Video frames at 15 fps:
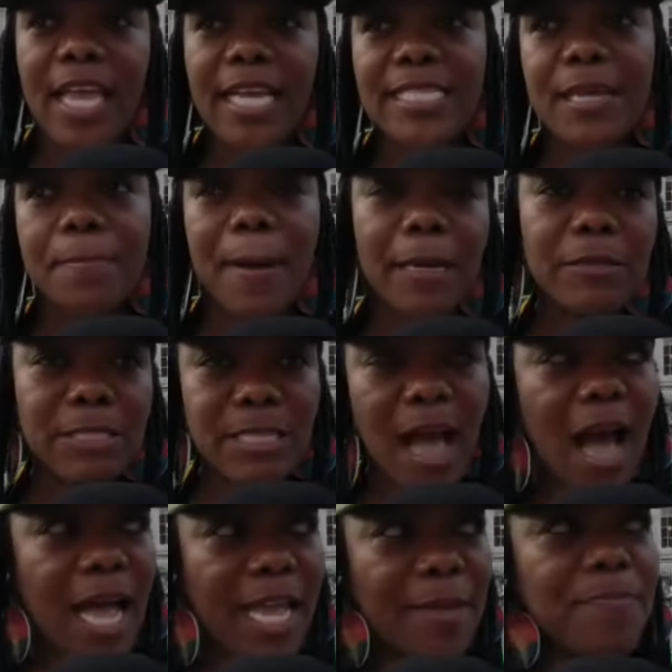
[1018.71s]
It's about
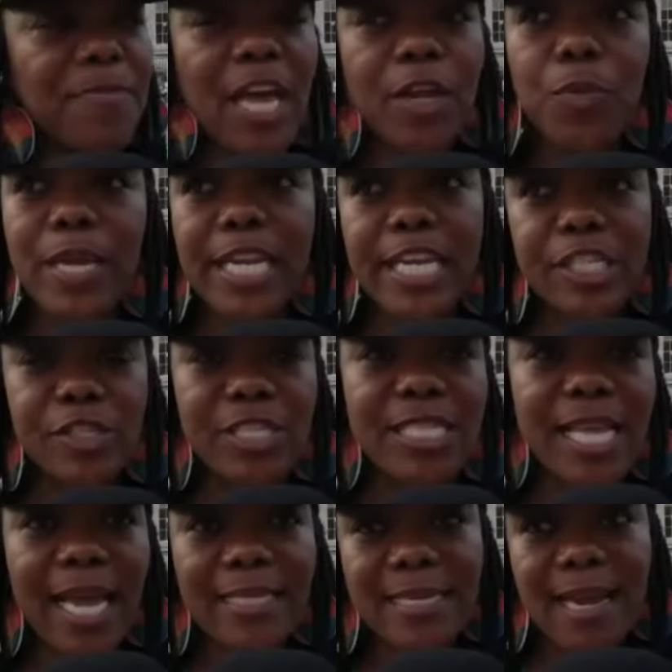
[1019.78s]
time that we need to
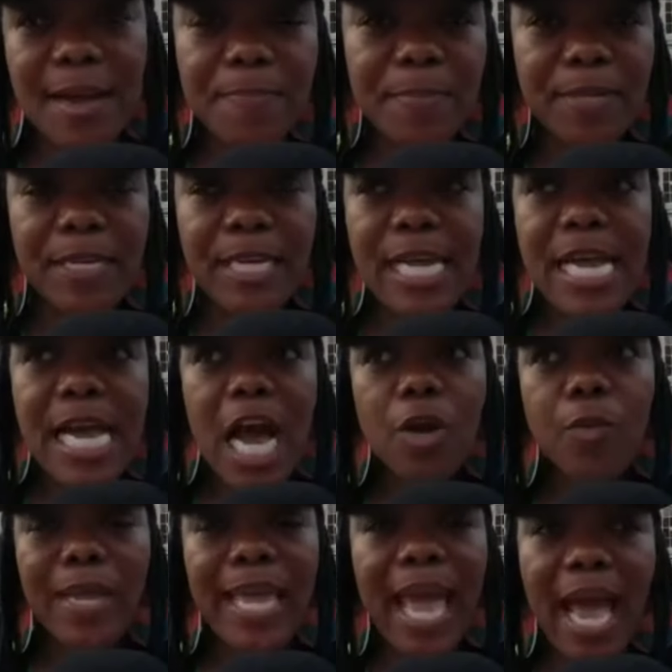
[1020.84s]
stand up,
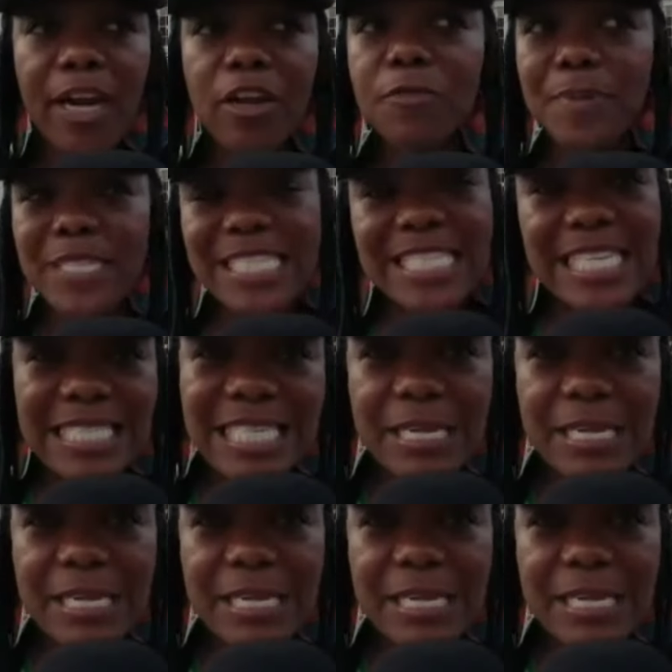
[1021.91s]
and we cannot be